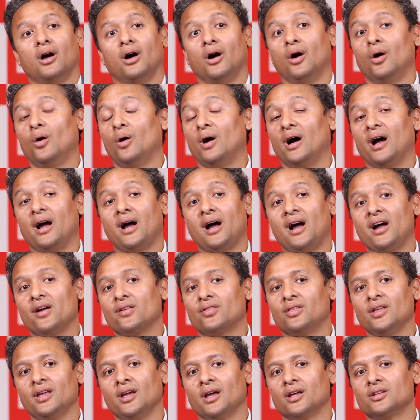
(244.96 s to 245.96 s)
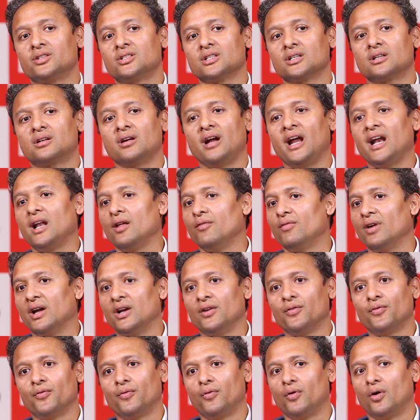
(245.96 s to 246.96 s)
Oh, I think it's a great
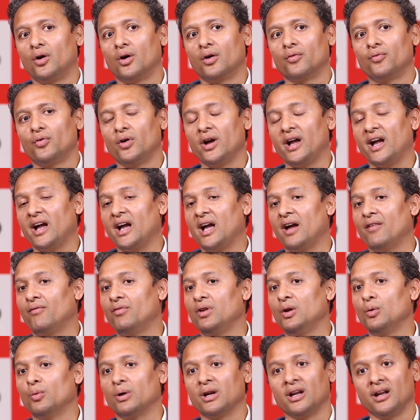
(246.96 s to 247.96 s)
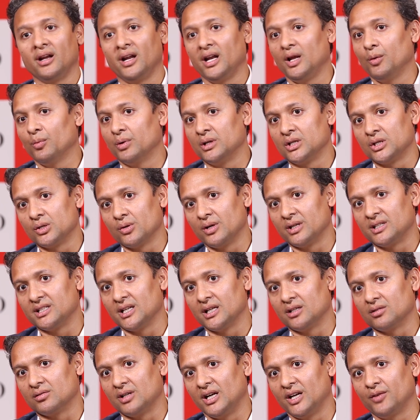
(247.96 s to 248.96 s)
event for everyone and anyone to
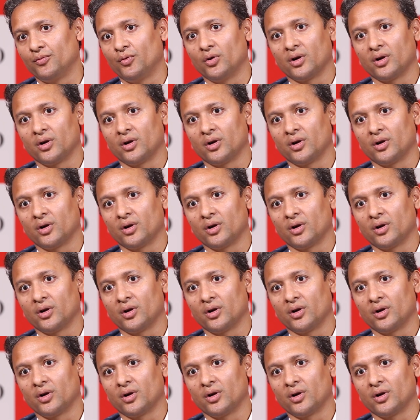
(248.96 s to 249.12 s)
attend, right?